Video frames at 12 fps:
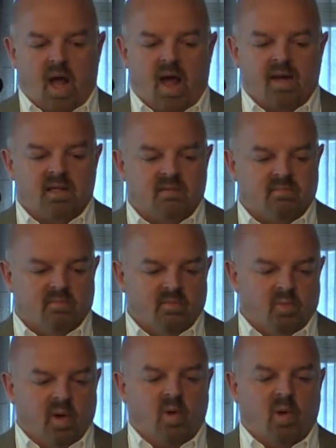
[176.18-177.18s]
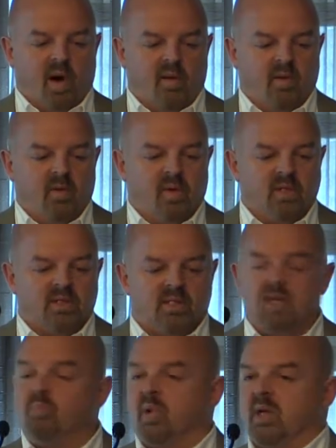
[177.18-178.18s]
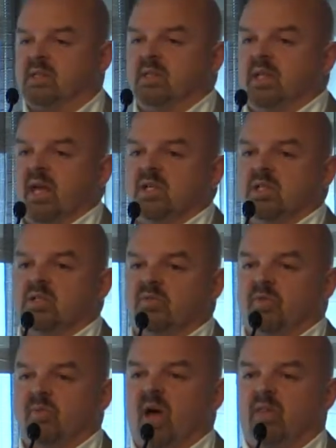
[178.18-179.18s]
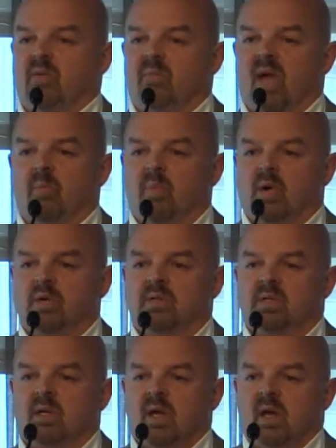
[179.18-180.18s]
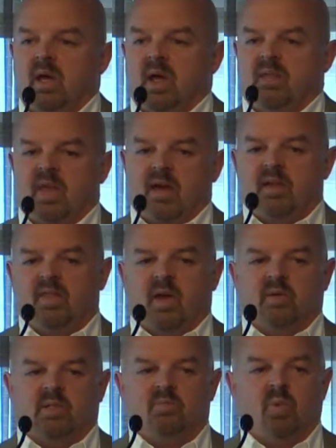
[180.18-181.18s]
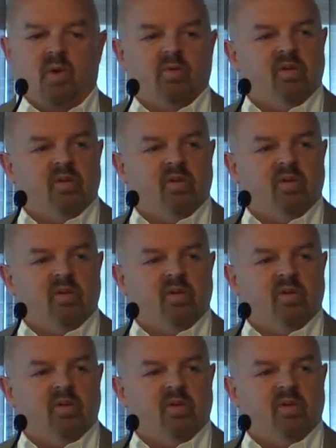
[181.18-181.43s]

high requirement was see presentations from other members. And that I thought was important.